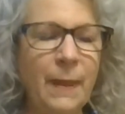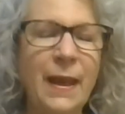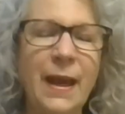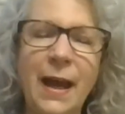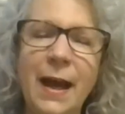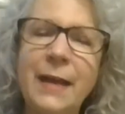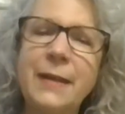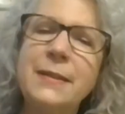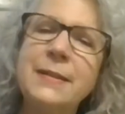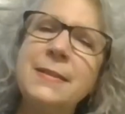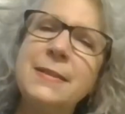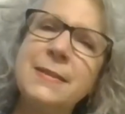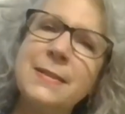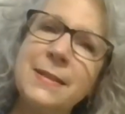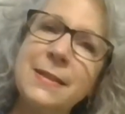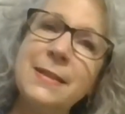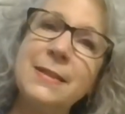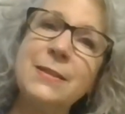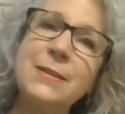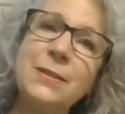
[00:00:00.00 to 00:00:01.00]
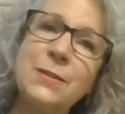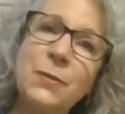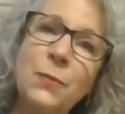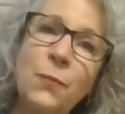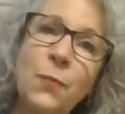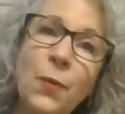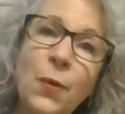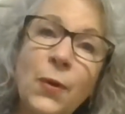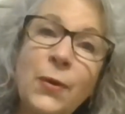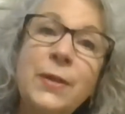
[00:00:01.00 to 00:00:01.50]
I could sense the
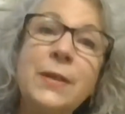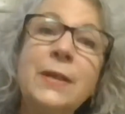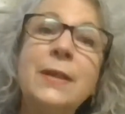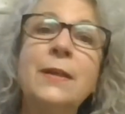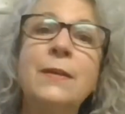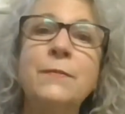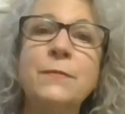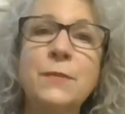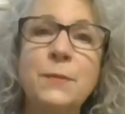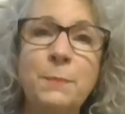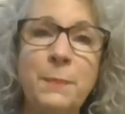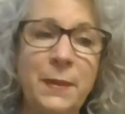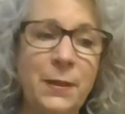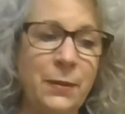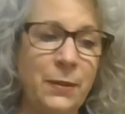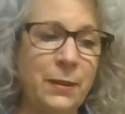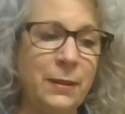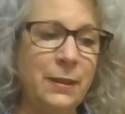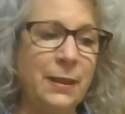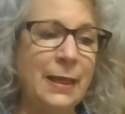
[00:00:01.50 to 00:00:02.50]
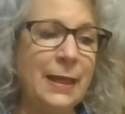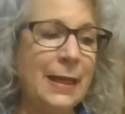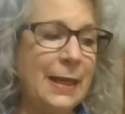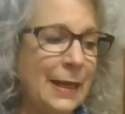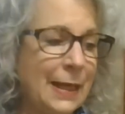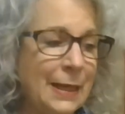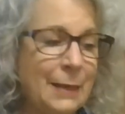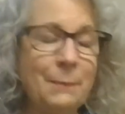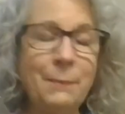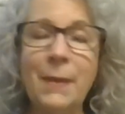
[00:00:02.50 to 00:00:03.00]
working of Spirit
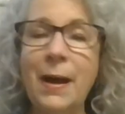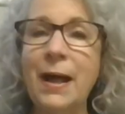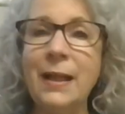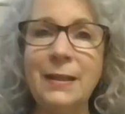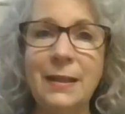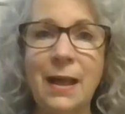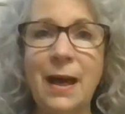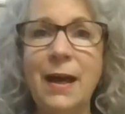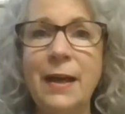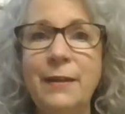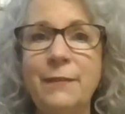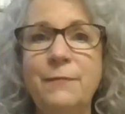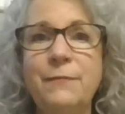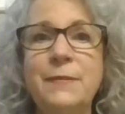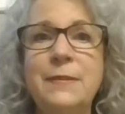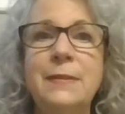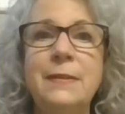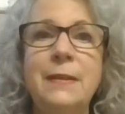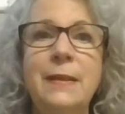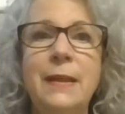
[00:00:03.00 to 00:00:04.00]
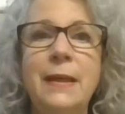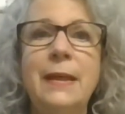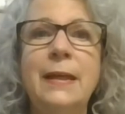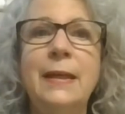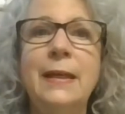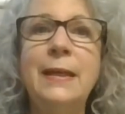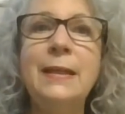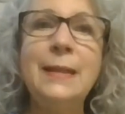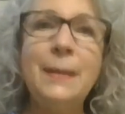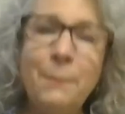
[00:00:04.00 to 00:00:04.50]
in my life
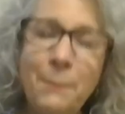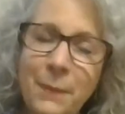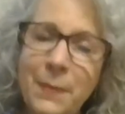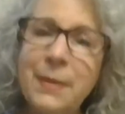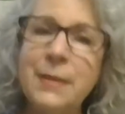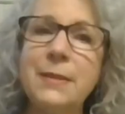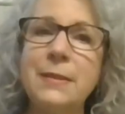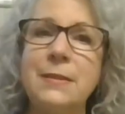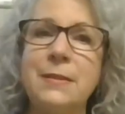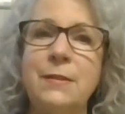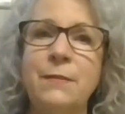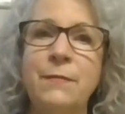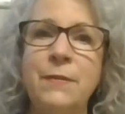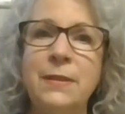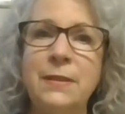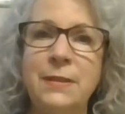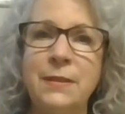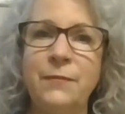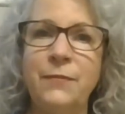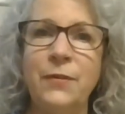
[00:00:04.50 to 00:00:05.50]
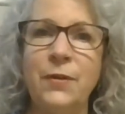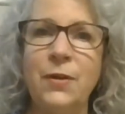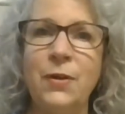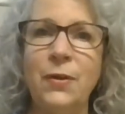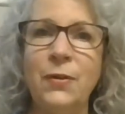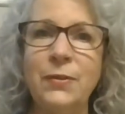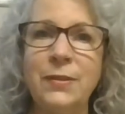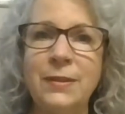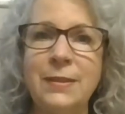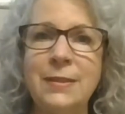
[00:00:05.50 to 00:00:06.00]
in the midst of the
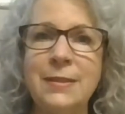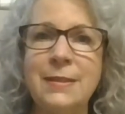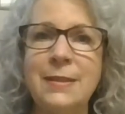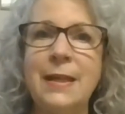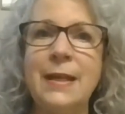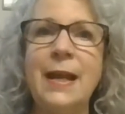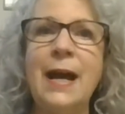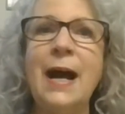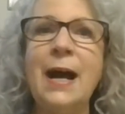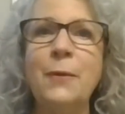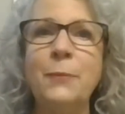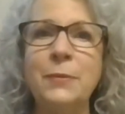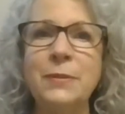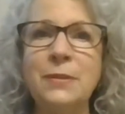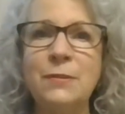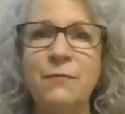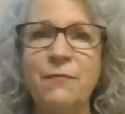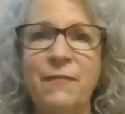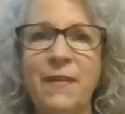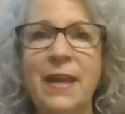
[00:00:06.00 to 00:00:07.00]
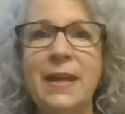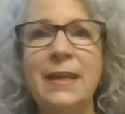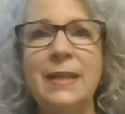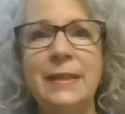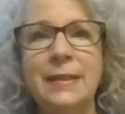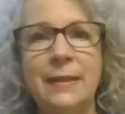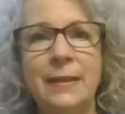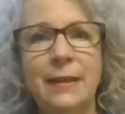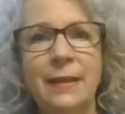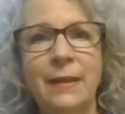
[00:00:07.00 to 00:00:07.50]
difficulties that I was
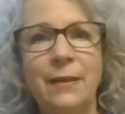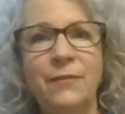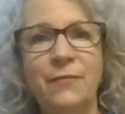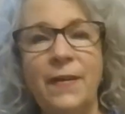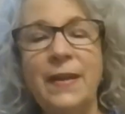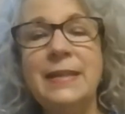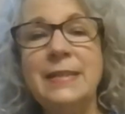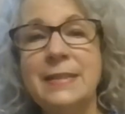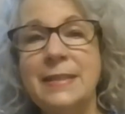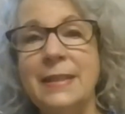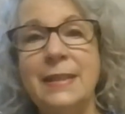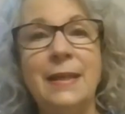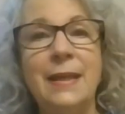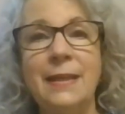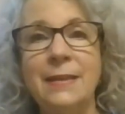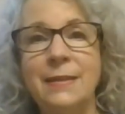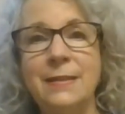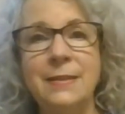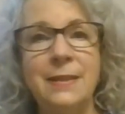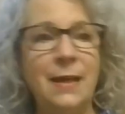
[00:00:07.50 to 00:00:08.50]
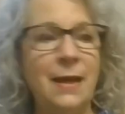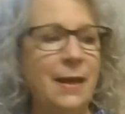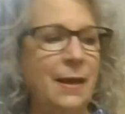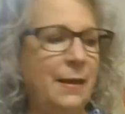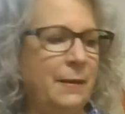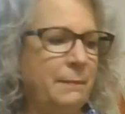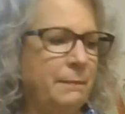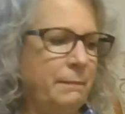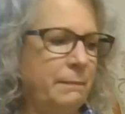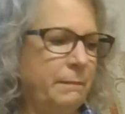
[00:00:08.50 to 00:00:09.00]
facing at the
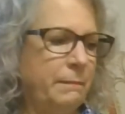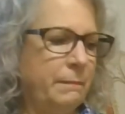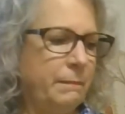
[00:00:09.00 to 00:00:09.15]
time.